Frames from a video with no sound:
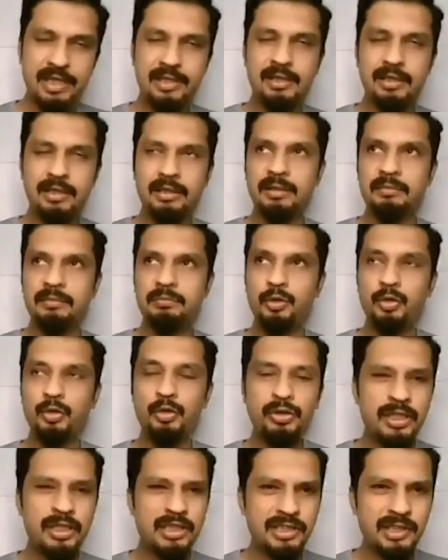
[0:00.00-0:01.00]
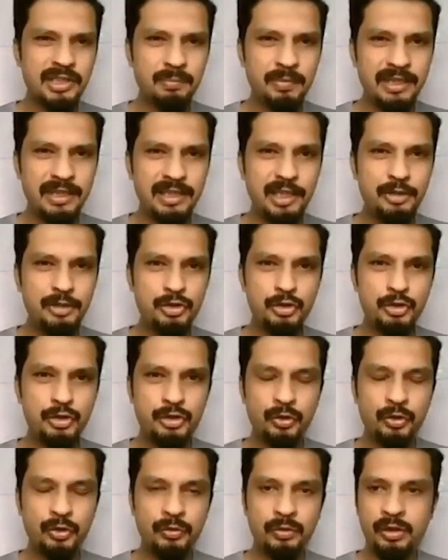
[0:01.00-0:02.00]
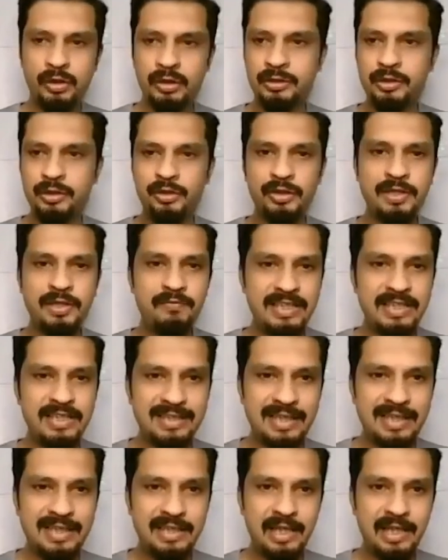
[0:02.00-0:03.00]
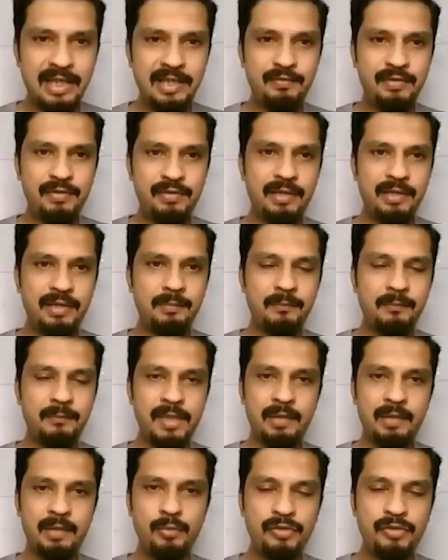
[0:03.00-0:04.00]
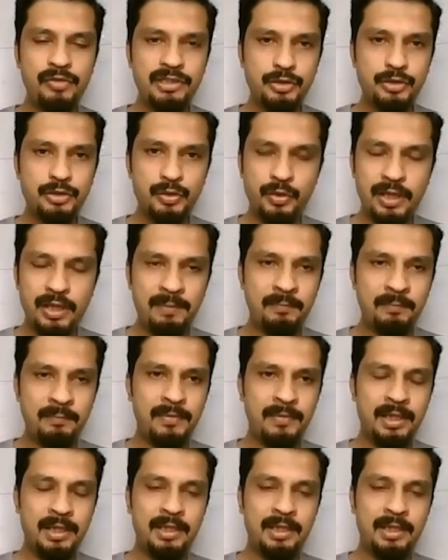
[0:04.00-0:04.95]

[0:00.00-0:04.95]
Doordarshan pe, they used to show on, you know, every Sunday evening, movies used to come.